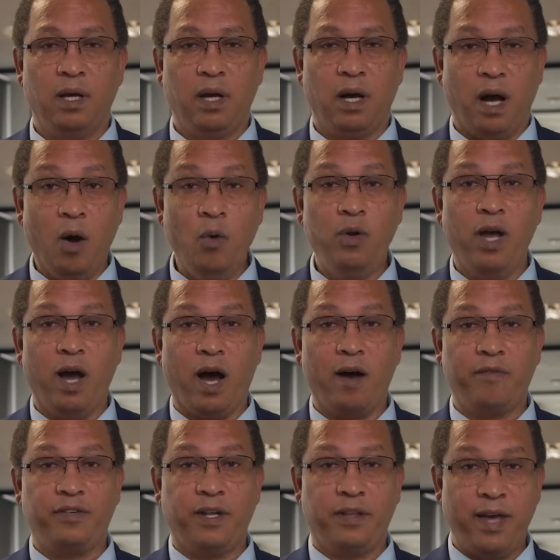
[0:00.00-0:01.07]
Only
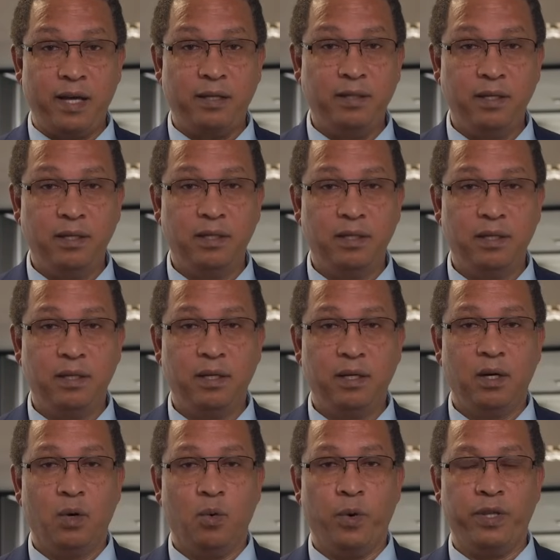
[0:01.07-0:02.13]
after that
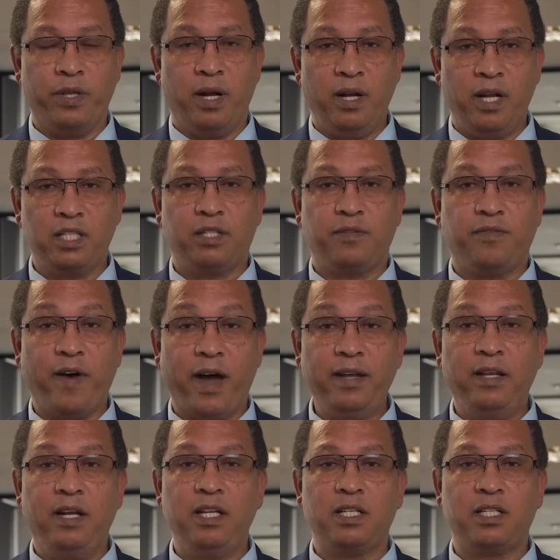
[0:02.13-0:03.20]
were the lists
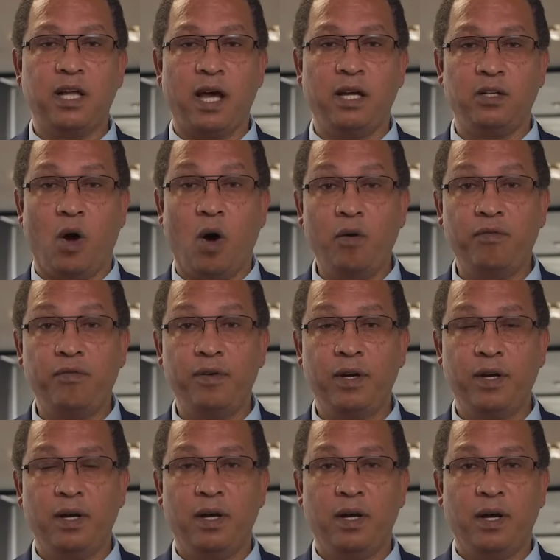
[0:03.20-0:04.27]
finally signed off
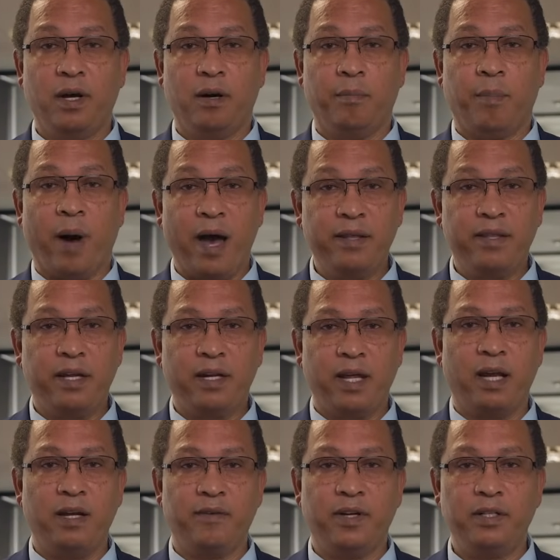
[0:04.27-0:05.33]
by the
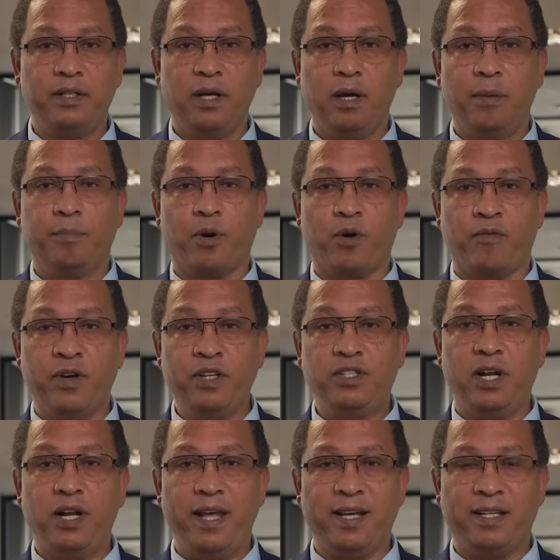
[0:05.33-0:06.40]
relevant
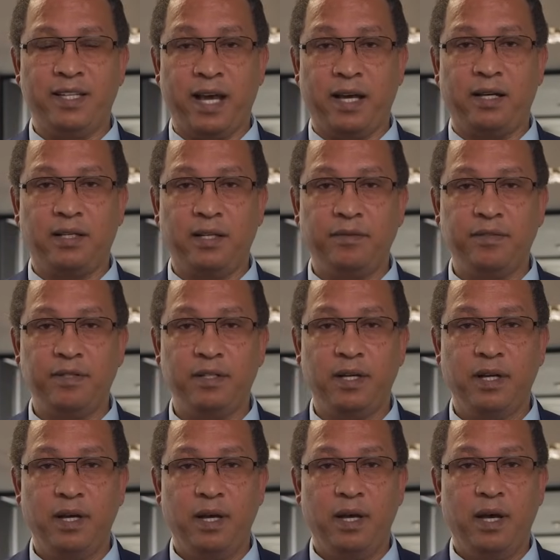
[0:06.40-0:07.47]
provincial executives
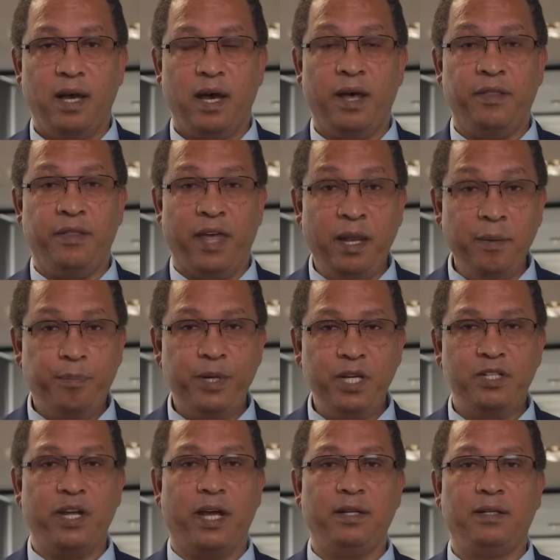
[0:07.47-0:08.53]
and then
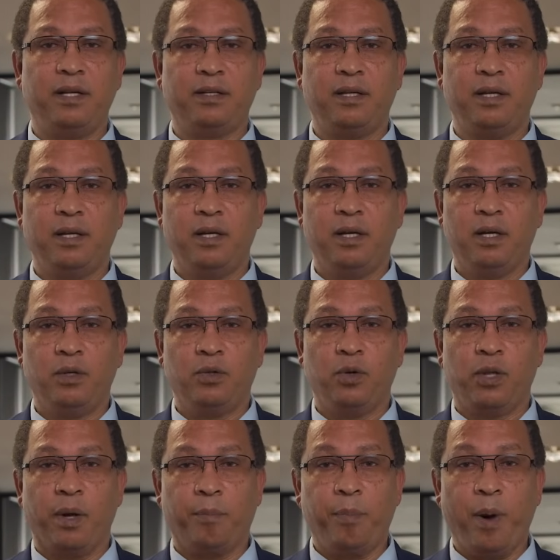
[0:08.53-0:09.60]
presented to
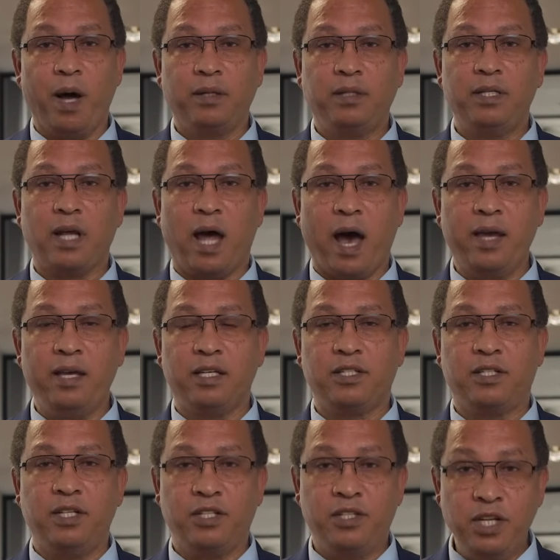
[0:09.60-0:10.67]
the party's
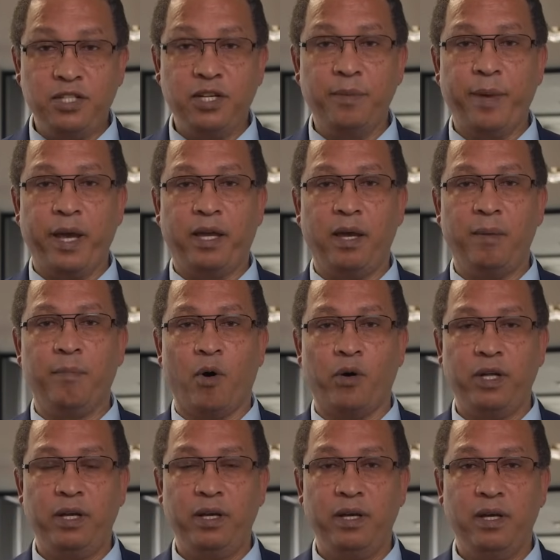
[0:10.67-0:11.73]
highest decision-making
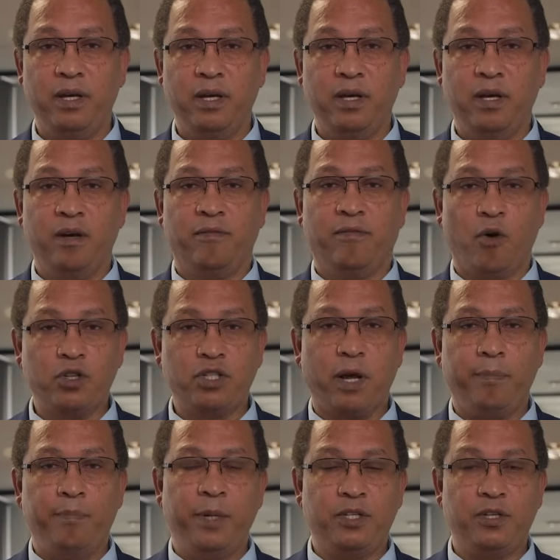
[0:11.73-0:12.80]
body for
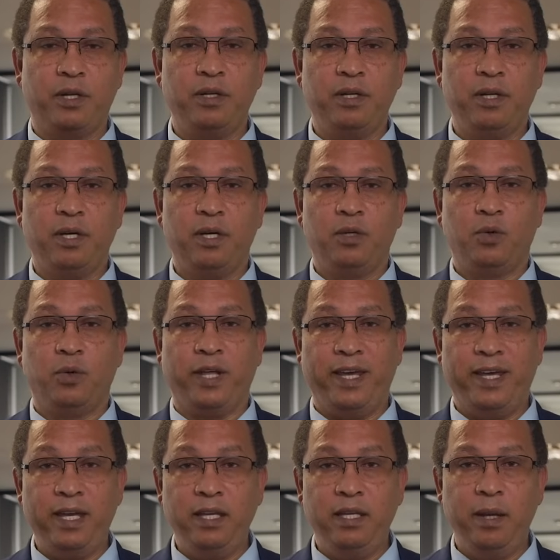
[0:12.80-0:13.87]
submission to the
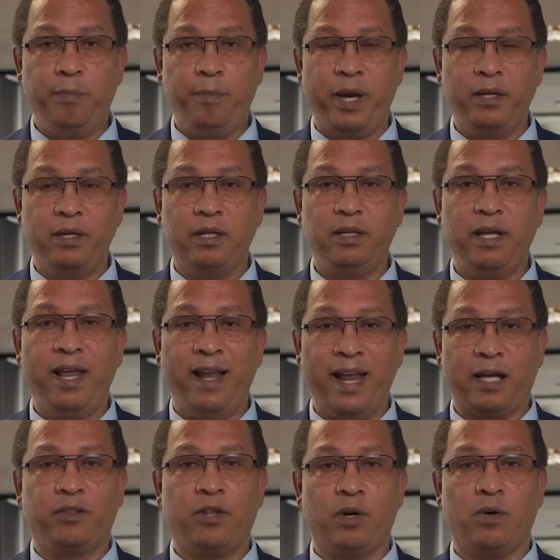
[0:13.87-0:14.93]
Independent
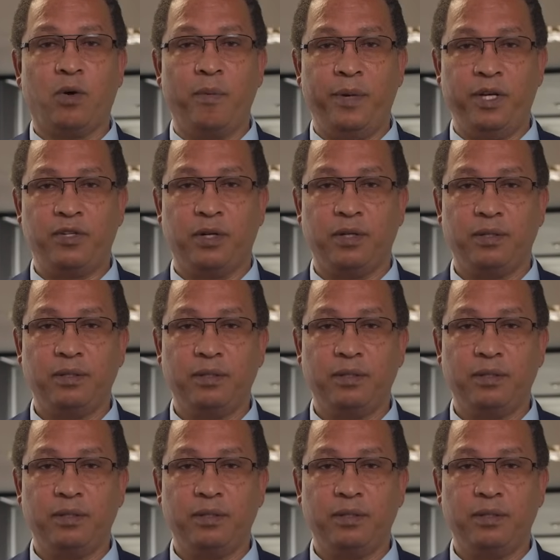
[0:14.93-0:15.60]
Electoral Commission.